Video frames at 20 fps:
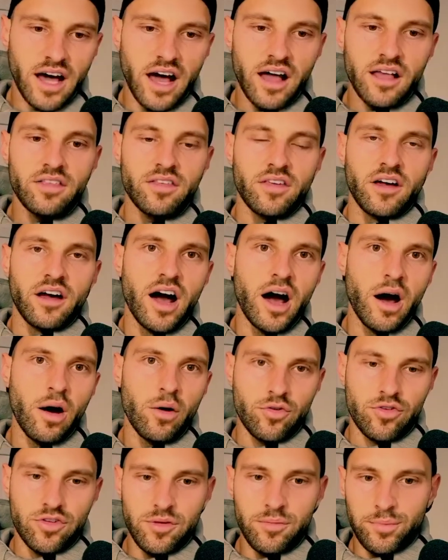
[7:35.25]
that's
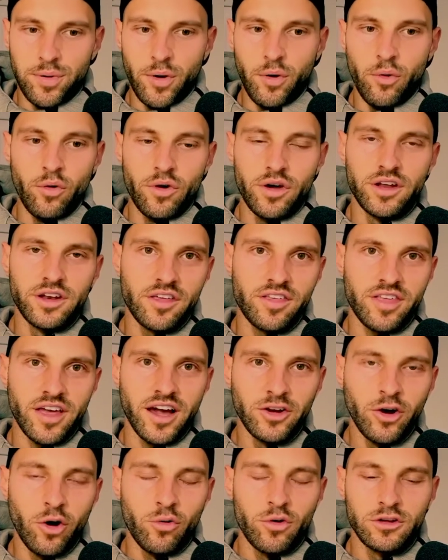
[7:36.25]
how simple it is.
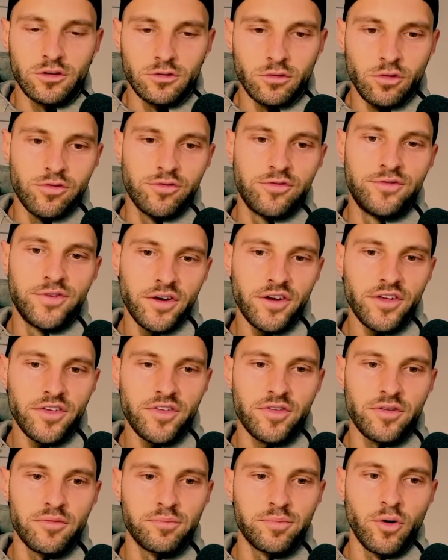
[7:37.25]
I know it looks very
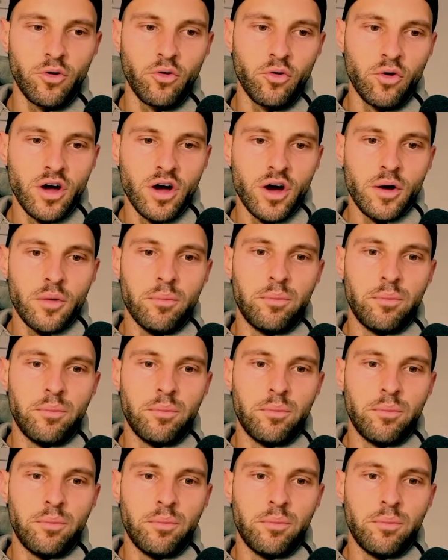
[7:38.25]
simple,